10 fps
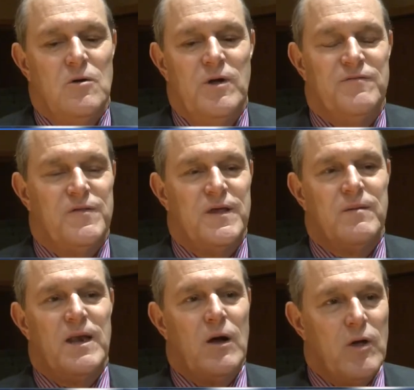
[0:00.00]
We have to think
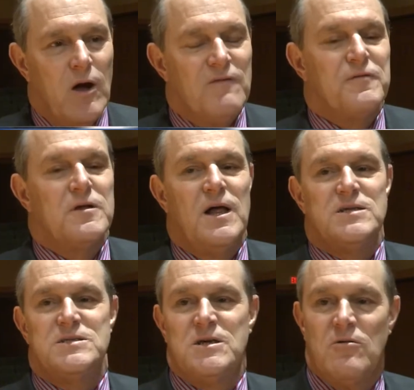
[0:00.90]
about how we offer
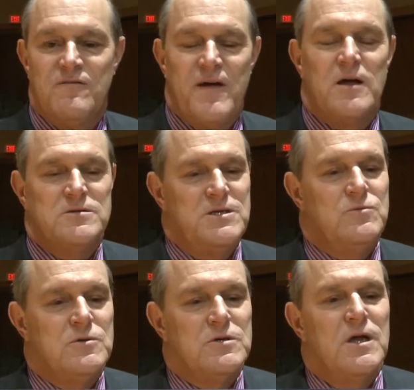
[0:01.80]
classes, how our faculty
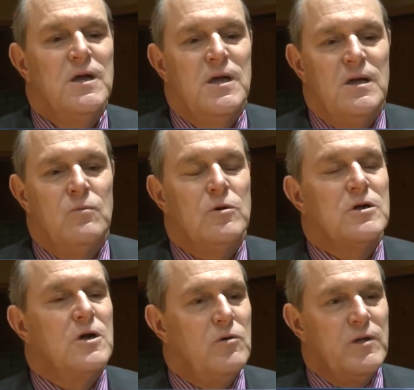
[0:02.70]
work, and we're
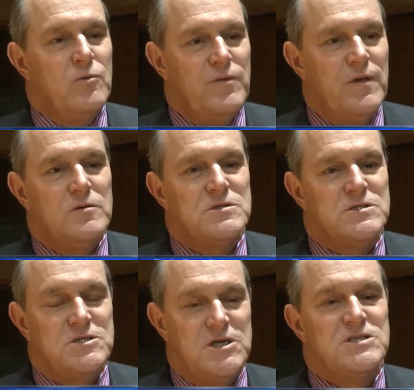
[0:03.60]
going with
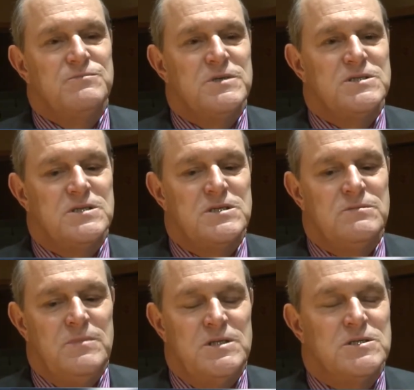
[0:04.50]
those adjustments. And
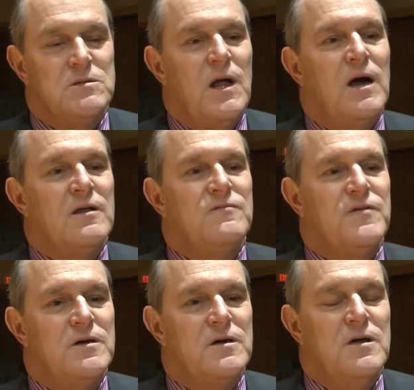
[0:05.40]
it means a lot
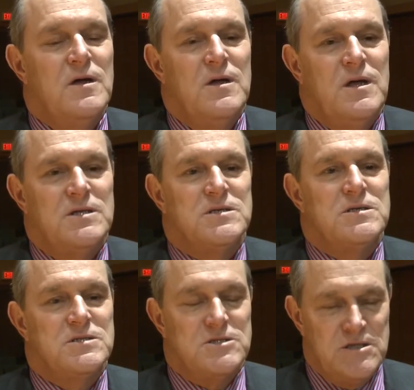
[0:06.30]
of, uh, it's, a,
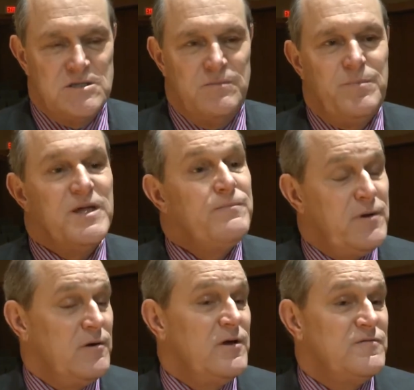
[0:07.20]
it's, a, it's a big
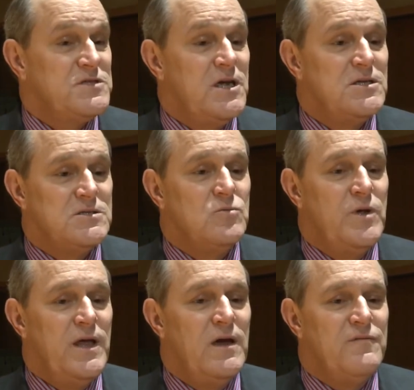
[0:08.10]
period of change, and
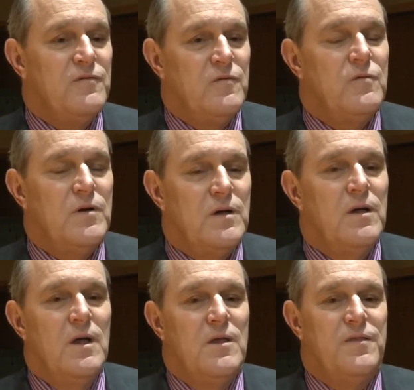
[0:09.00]
we have to uh,
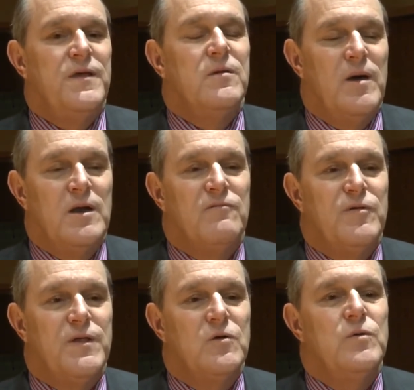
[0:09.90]
think about
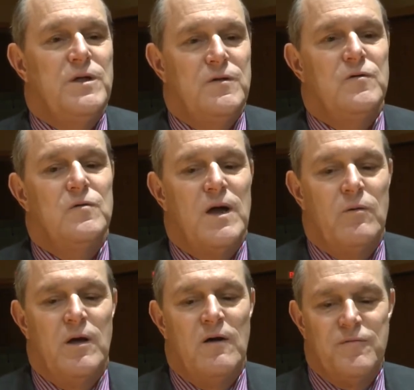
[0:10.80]
everything we do, how
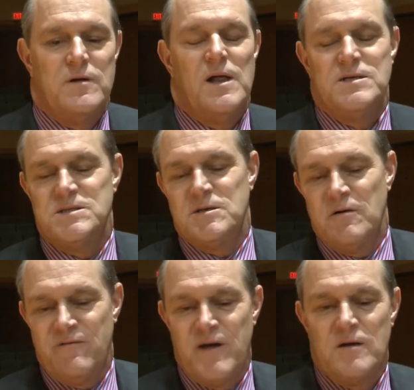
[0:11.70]
we offer classes, how
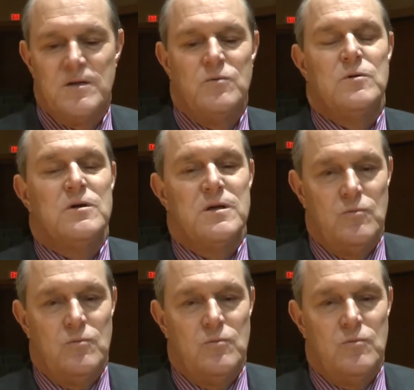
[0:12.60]
our faculty work.